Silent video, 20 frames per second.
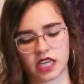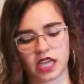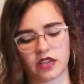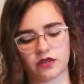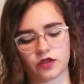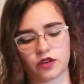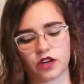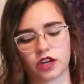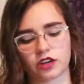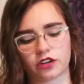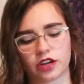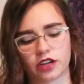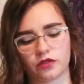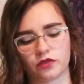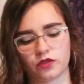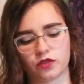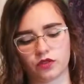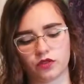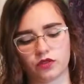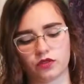If you're not
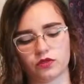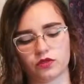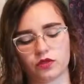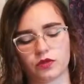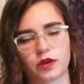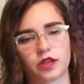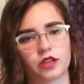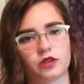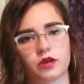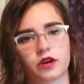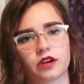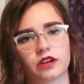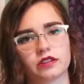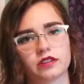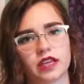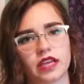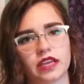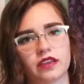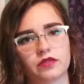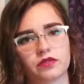grateful for where you are in
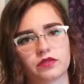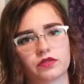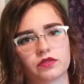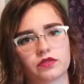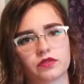life,